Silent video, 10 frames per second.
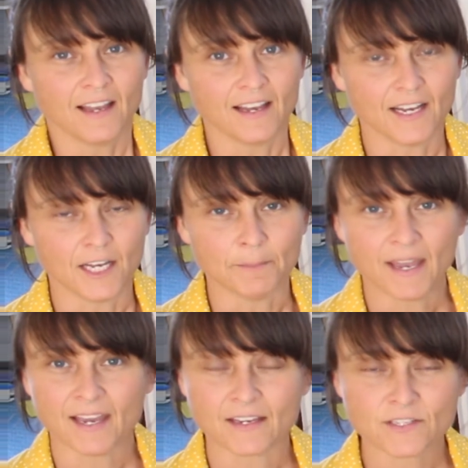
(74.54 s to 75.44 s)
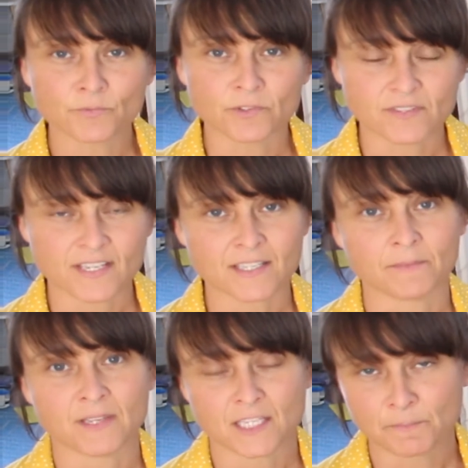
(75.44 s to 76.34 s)
has a root
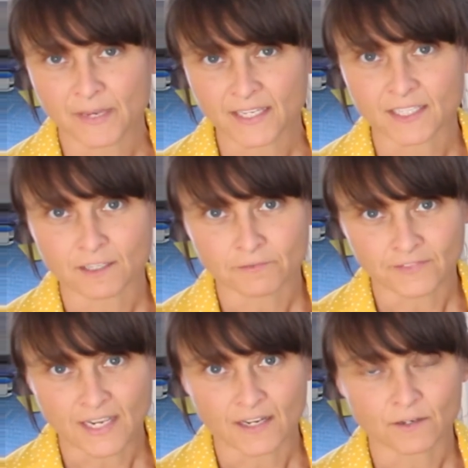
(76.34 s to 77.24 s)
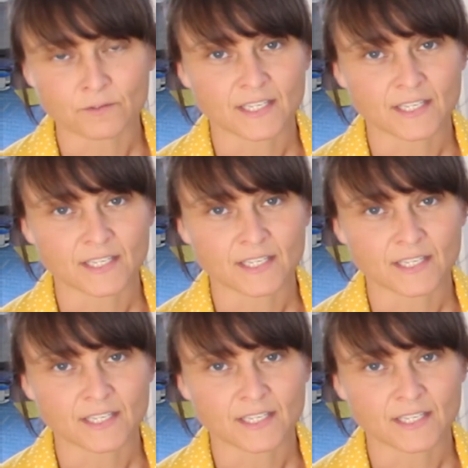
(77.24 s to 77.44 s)
system that's big enough now